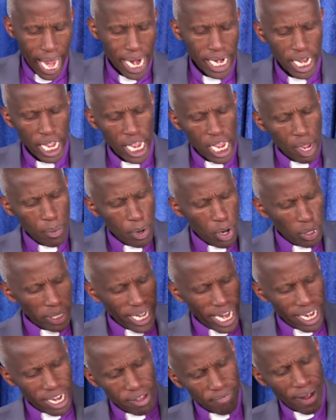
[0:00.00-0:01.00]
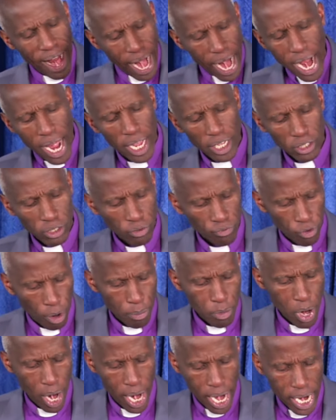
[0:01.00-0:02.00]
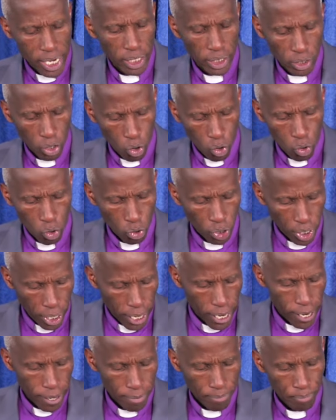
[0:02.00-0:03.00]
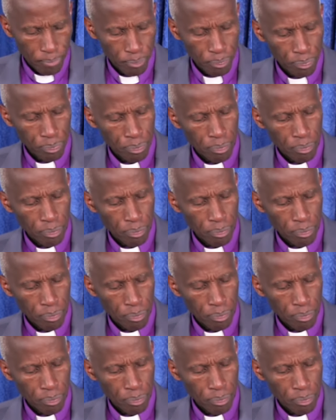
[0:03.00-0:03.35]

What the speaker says: And he will deliver us from your hand, O King.